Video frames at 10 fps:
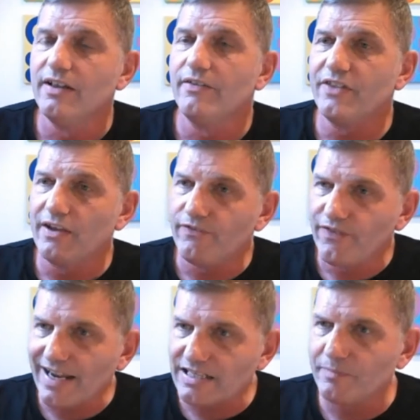Mm-hmm. Their
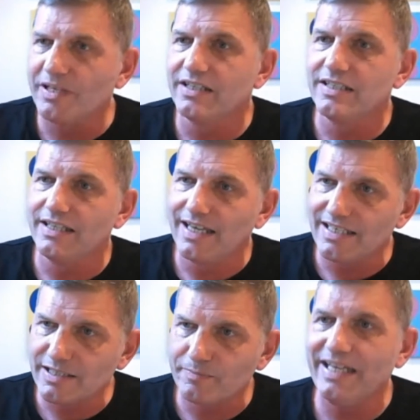flexibility, their
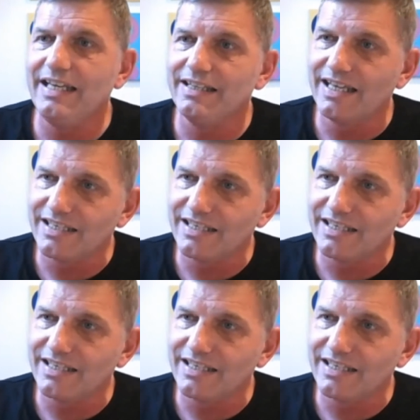speed,